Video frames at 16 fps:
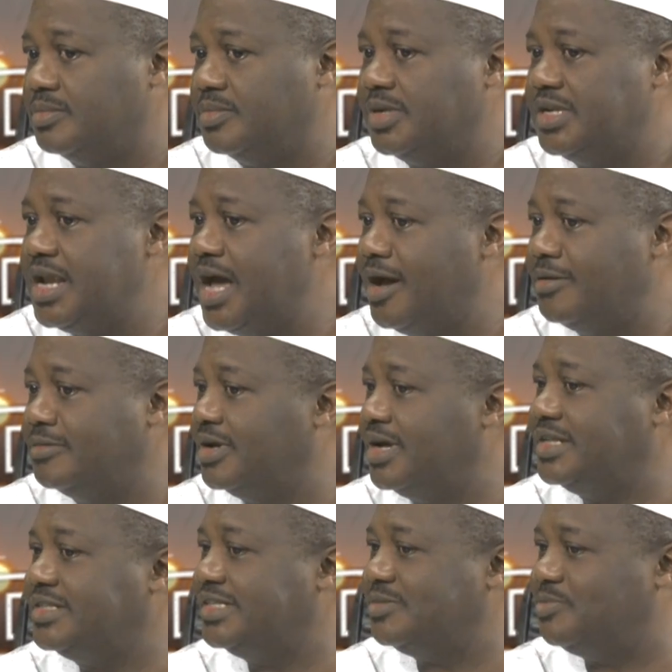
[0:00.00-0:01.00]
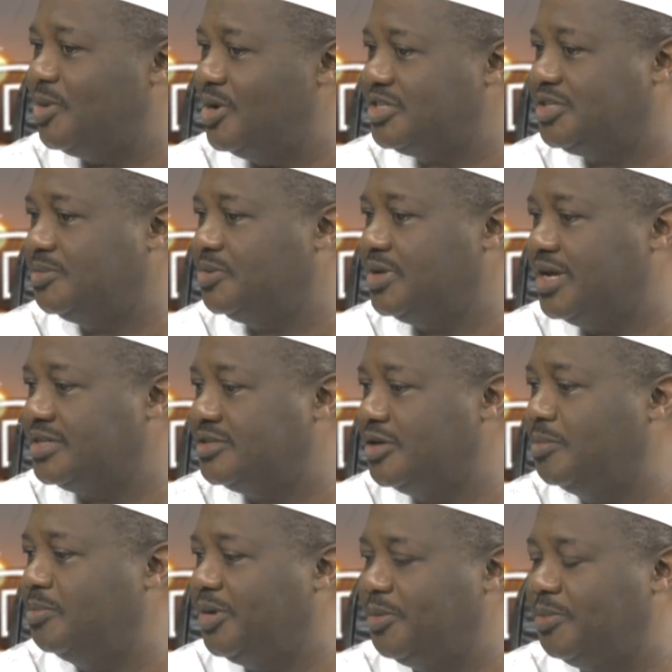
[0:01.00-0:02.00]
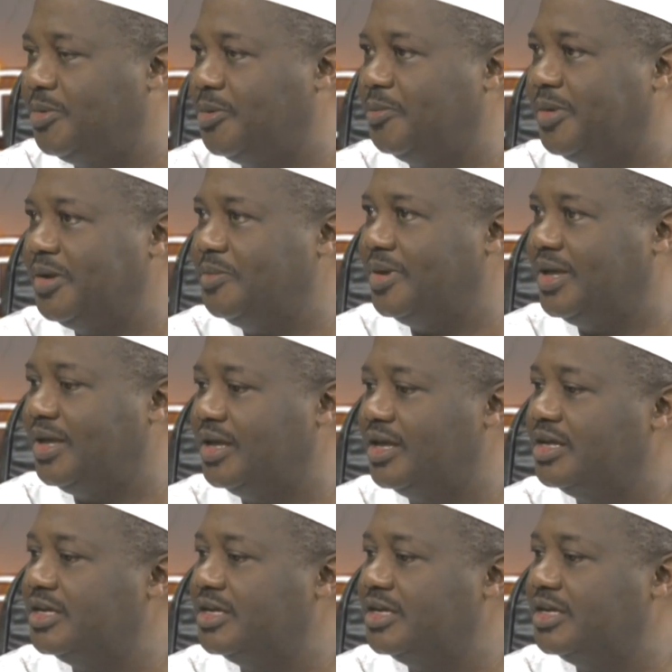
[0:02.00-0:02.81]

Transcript: Now, it is possible that some people may be